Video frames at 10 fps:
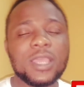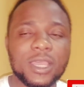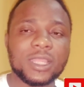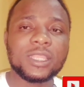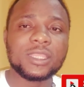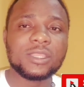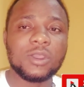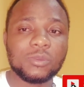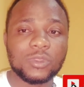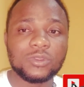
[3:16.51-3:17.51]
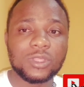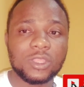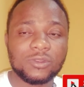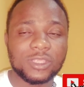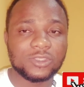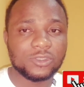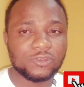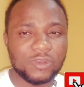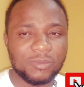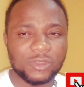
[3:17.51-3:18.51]
And when you click on that
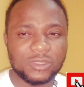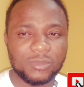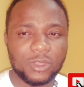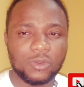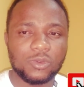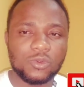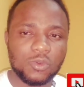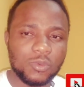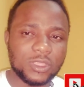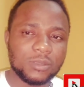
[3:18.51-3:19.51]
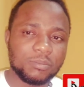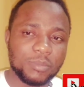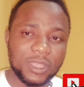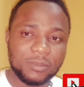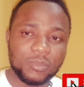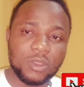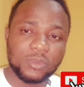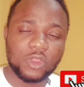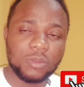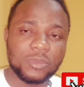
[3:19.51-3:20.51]
subscribe button below, when the bell
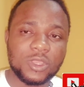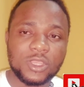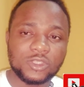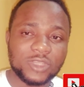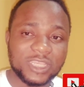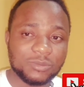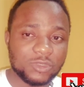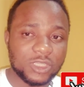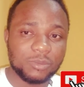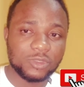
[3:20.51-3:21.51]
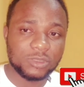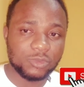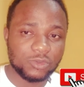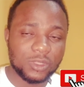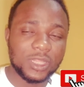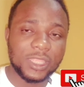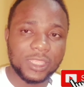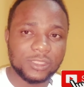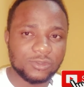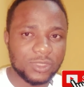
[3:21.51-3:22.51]
pumped up, try as much as possible to
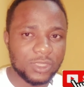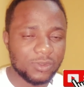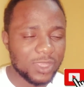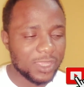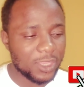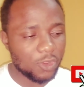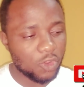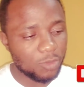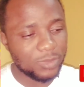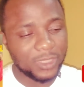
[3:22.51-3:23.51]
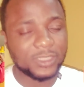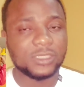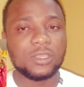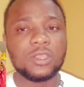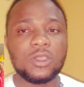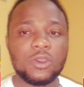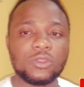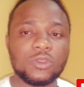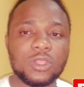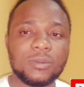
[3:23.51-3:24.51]
click it so that you can get updates
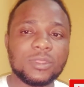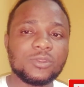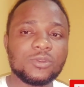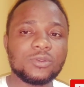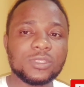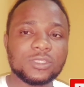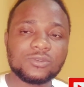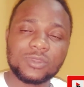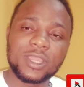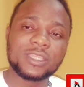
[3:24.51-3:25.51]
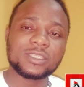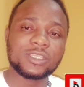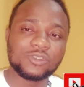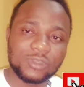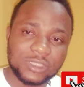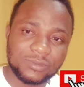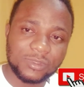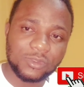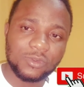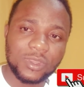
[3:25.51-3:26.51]
on all our new content. So guys, enjoy this
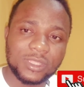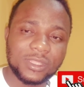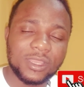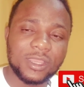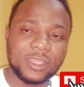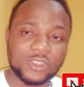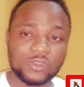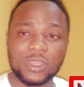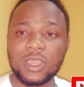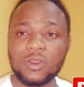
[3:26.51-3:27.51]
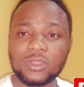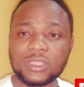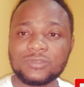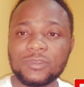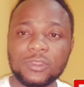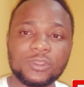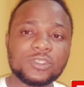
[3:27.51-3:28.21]
video and enjoy our others video.